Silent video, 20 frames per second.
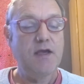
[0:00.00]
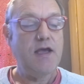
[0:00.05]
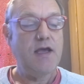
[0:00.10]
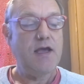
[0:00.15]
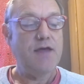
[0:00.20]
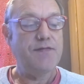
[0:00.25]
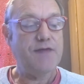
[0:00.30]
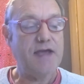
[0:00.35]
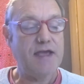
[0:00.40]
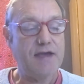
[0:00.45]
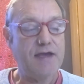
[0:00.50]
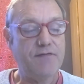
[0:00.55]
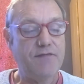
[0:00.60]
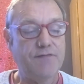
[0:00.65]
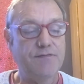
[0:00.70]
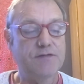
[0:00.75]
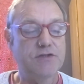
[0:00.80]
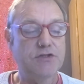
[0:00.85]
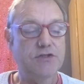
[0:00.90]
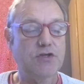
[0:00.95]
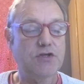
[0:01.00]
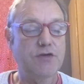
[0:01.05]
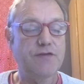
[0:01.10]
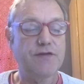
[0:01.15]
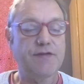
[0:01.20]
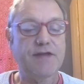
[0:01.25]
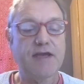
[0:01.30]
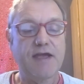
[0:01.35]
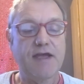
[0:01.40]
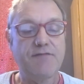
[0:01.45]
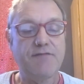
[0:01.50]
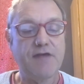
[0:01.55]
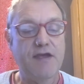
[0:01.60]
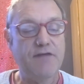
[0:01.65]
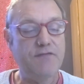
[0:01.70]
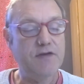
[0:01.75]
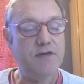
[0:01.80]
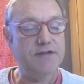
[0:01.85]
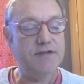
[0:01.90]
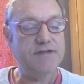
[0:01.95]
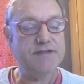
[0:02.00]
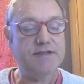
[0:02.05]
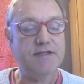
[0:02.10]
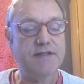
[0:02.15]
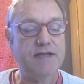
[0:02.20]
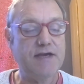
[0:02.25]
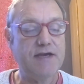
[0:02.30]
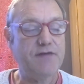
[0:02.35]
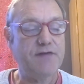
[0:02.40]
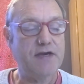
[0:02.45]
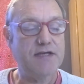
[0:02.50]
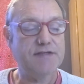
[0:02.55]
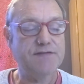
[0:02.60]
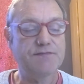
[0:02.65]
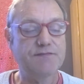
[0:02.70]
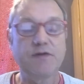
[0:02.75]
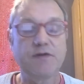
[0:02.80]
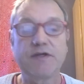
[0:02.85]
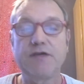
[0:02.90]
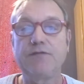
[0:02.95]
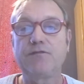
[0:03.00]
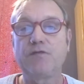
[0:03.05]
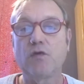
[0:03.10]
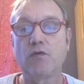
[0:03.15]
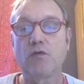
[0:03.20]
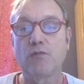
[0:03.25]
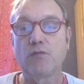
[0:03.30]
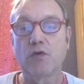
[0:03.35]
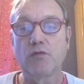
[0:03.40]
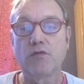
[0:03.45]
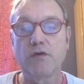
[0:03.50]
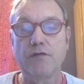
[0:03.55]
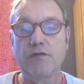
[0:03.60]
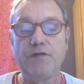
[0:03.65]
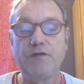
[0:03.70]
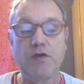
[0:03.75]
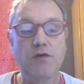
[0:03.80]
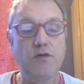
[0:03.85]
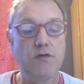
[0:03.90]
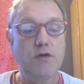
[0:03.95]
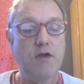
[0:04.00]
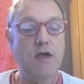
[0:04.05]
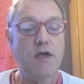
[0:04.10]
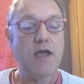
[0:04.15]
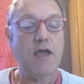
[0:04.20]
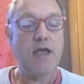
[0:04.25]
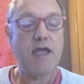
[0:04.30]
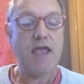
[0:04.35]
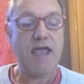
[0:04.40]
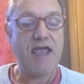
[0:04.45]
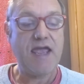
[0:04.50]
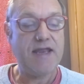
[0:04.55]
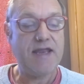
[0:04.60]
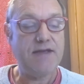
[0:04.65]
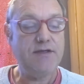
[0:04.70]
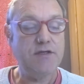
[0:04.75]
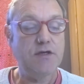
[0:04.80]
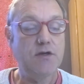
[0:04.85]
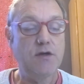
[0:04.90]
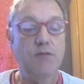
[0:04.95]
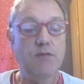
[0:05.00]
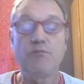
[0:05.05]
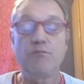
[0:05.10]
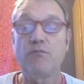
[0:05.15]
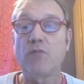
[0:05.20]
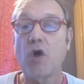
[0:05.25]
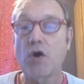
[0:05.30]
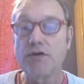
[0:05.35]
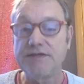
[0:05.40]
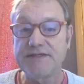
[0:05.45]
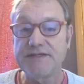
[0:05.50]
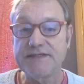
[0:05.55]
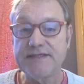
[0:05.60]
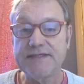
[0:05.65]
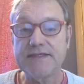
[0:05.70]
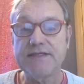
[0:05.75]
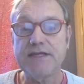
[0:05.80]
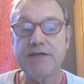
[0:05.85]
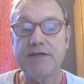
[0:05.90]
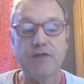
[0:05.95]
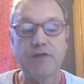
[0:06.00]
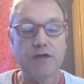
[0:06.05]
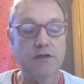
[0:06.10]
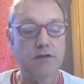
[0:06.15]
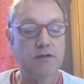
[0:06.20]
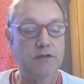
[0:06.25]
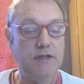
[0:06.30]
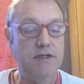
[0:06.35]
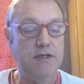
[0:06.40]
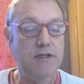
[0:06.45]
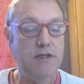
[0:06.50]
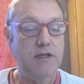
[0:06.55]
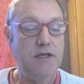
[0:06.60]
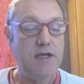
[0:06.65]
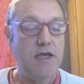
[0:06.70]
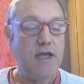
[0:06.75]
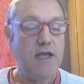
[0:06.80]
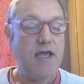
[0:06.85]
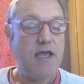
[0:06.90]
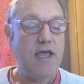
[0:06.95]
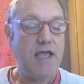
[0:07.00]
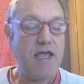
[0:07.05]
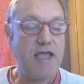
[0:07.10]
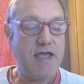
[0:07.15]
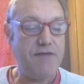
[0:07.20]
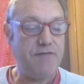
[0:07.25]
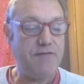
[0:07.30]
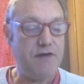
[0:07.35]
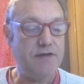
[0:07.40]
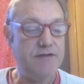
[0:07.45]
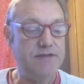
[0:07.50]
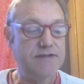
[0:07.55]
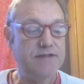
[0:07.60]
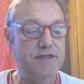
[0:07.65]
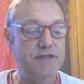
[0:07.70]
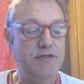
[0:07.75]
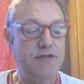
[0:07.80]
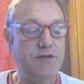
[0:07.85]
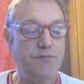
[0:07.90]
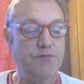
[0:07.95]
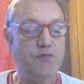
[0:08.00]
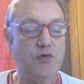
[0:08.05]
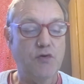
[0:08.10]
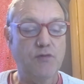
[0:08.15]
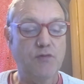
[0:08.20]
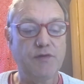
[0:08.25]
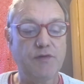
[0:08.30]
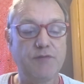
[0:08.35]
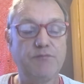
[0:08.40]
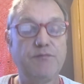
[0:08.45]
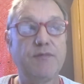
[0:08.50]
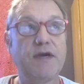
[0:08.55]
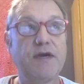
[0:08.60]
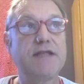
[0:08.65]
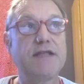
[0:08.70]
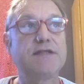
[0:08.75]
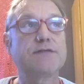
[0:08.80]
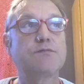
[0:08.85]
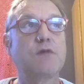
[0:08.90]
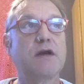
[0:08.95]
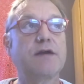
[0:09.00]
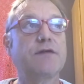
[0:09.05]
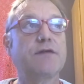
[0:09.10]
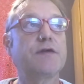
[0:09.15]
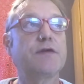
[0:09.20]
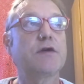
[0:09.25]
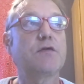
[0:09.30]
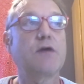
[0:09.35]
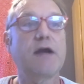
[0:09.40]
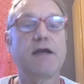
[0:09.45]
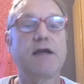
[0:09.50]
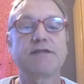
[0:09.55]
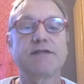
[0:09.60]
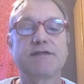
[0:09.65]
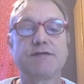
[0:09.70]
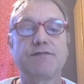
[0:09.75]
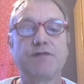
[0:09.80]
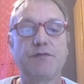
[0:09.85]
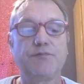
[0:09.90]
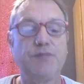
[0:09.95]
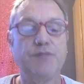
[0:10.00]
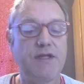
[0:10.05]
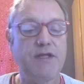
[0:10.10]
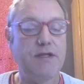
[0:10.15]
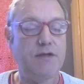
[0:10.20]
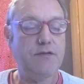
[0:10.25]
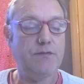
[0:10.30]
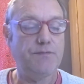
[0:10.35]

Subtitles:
They have to show that they have evidence that they've asked for an informal review, and, most significantly, evidence that your problem meets one of the grounds of appeal.